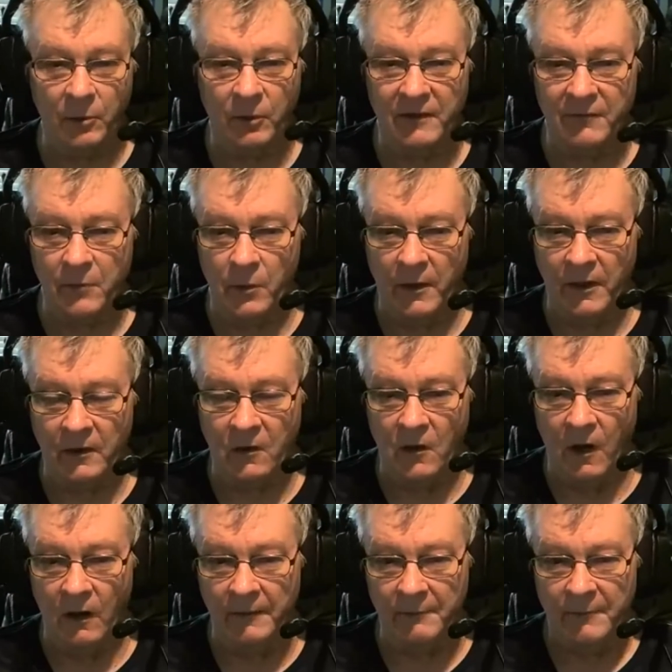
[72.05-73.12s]
whatever you want to
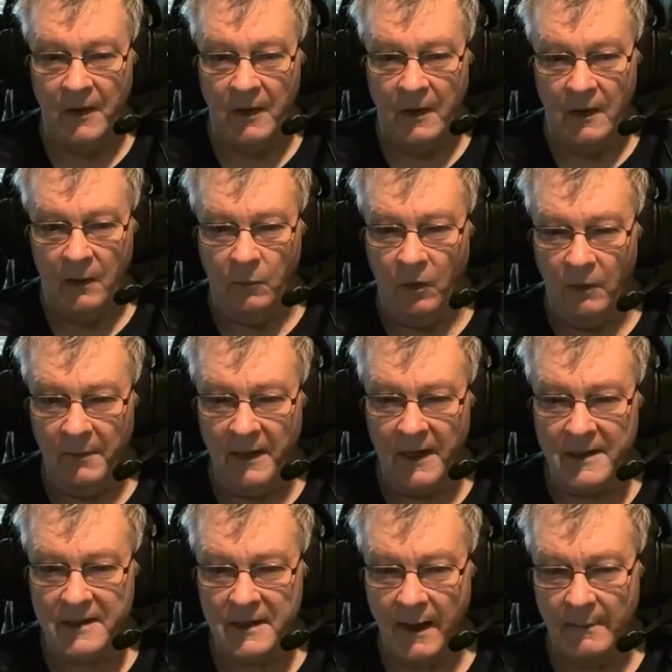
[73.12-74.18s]
call it. Well, many
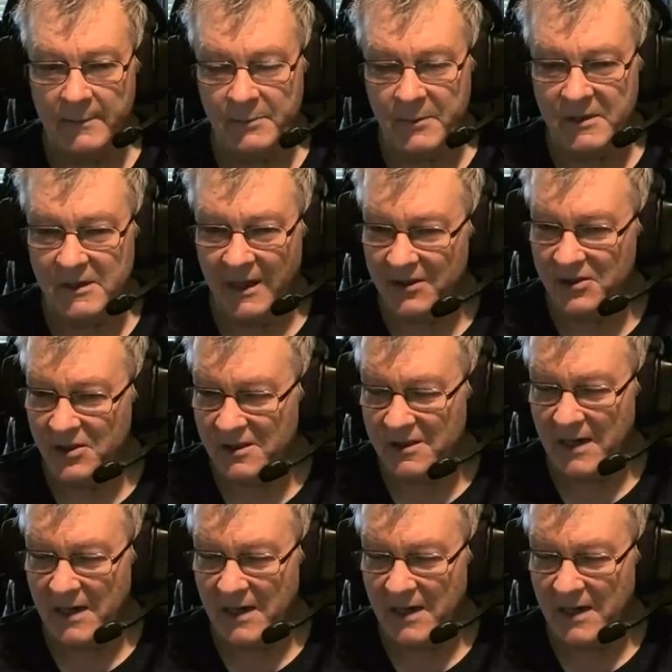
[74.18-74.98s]
times, besides just